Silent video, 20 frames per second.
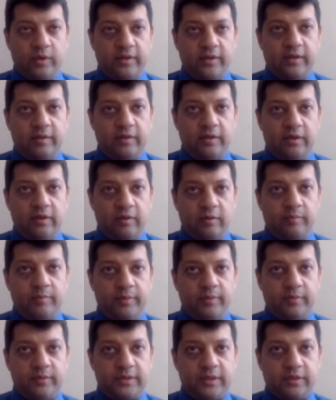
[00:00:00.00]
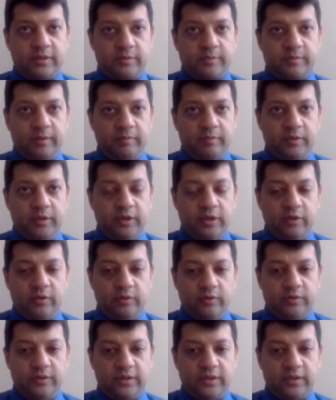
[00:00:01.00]
that a lot of salespeople
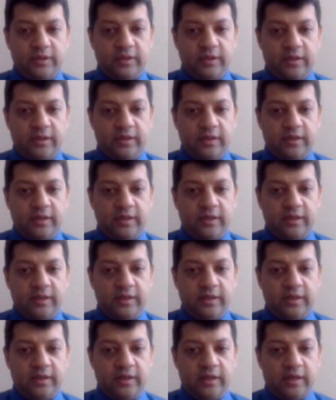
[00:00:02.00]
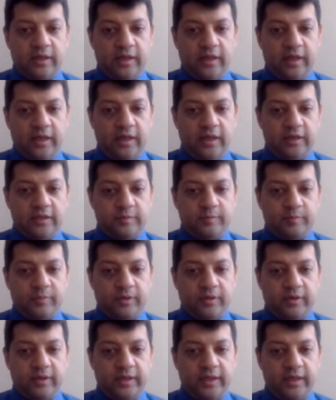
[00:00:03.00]
use is
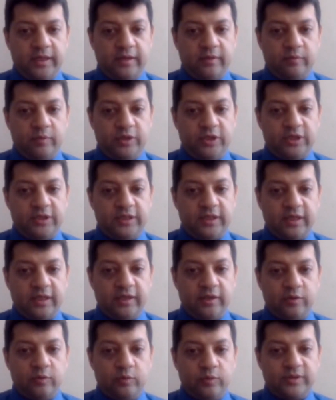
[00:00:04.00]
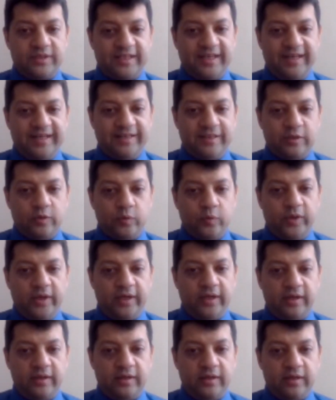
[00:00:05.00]
by Richard Denny, called Selling to Win.